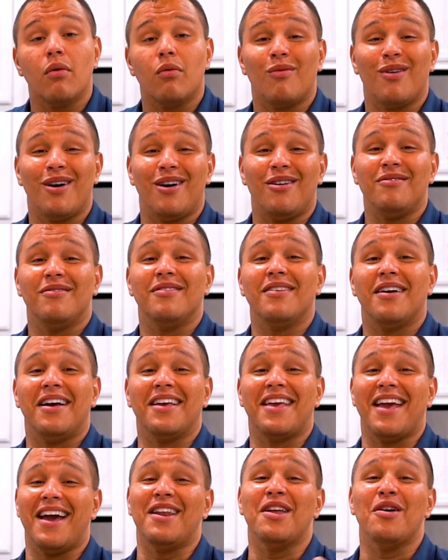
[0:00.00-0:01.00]
Well,
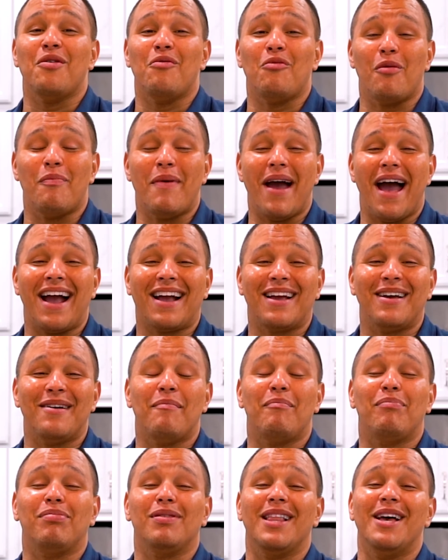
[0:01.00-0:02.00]
again, we're back.
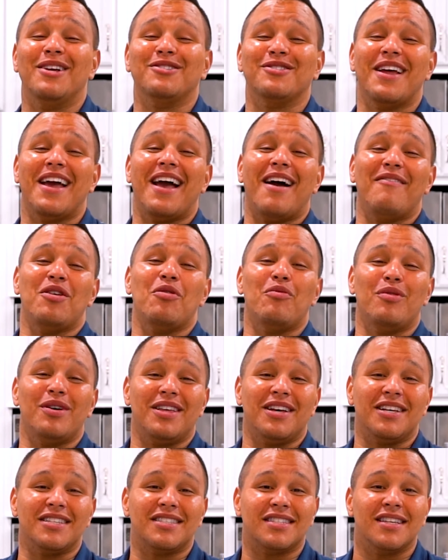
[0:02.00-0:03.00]
Pleasure to have you with
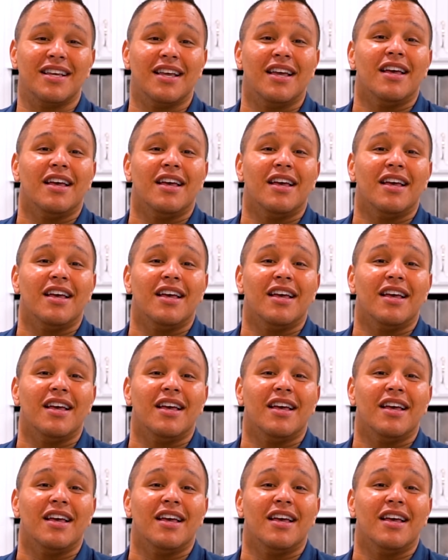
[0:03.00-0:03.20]
us.